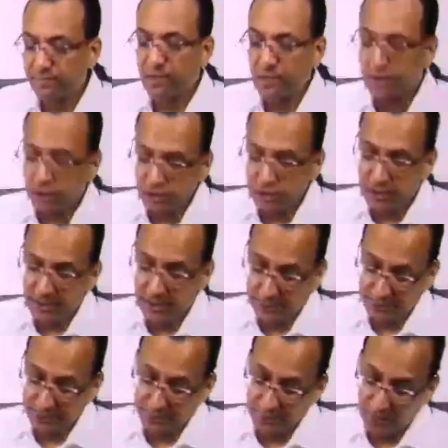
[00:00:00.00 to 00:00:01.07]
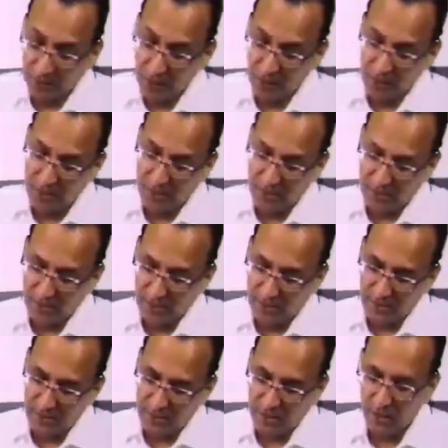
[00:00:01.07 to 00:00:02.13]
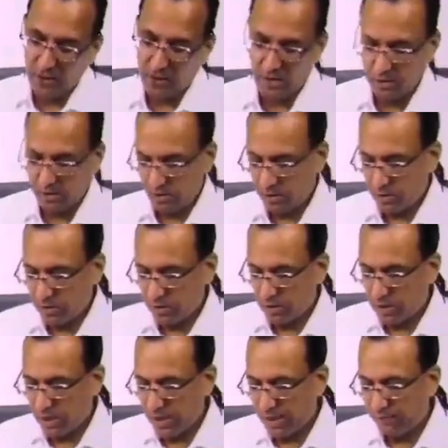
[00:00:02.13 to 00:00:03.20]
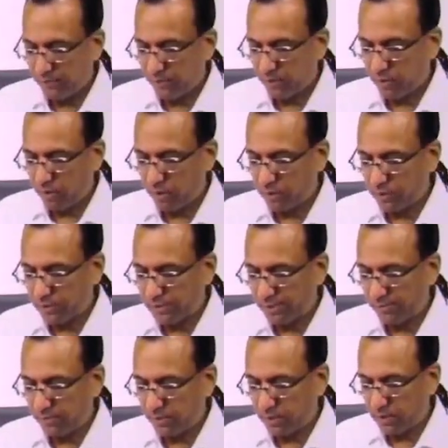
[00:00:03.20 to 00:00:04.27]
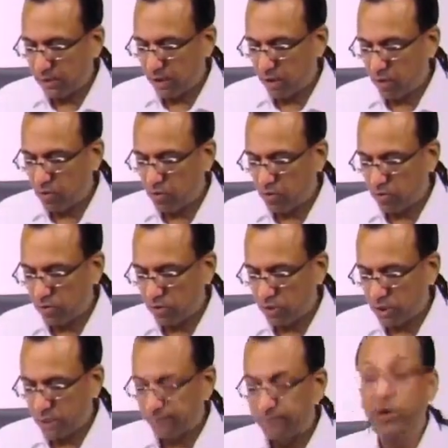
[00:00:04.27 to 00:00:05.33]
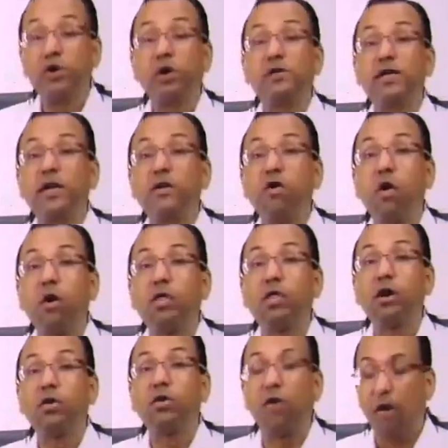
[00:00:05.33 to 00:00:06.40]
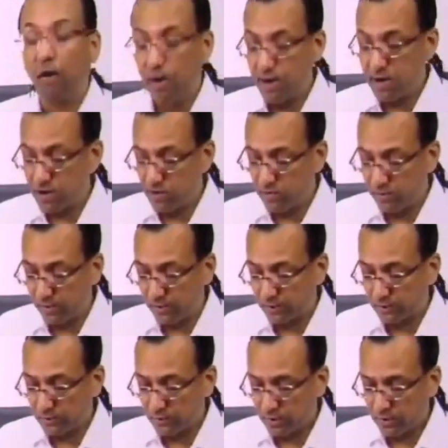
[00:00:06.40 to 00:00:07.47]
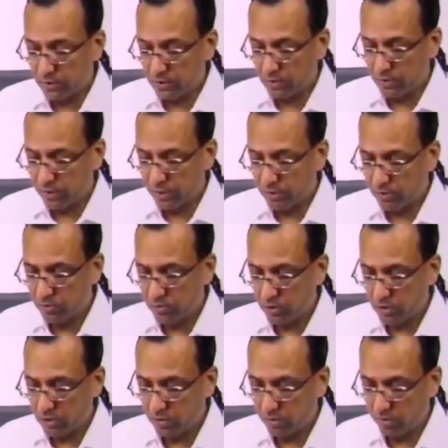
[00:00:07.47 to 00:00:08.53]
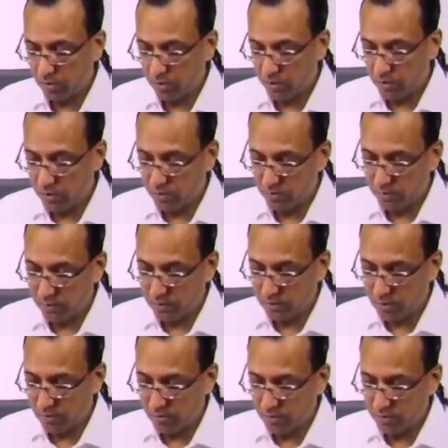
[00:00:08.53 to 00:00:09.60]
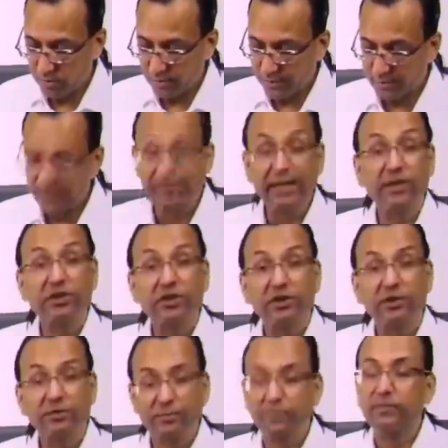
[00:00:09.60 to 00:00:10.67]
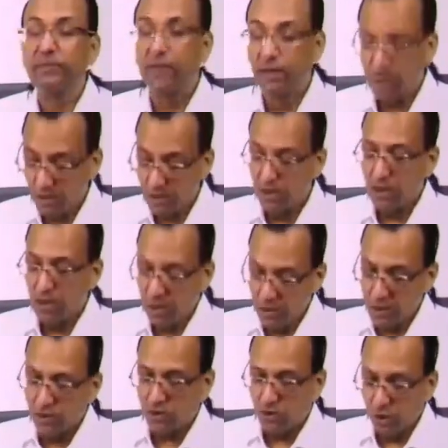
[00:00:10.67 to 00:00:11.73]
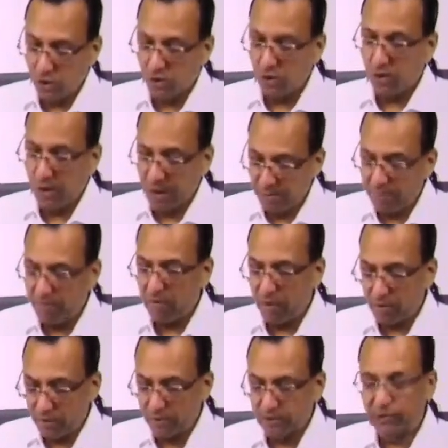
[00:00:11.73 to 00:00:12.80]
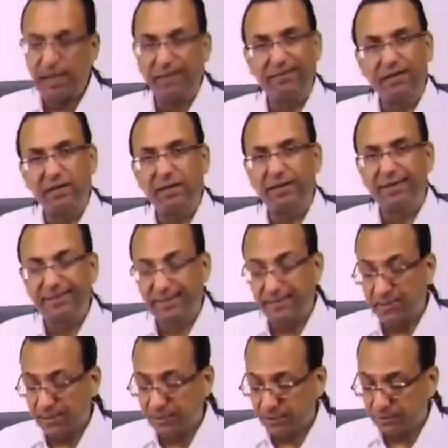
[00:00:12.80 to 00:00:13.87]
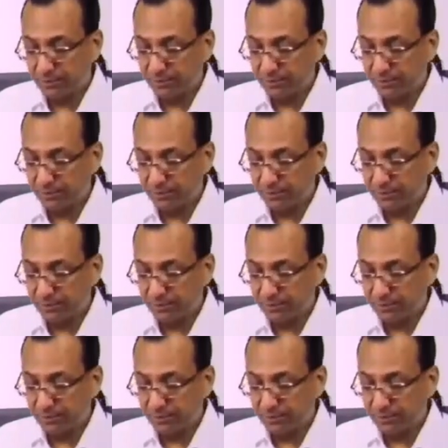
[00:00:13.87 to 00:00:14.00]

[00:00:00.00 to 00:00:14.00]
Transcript: See here. This is the inferior colliculus level. How do you know? Because I got the trochlear nucleus. Okay, you got the trochlear nucleus now. Yes. So inferior colliculus level. Yes.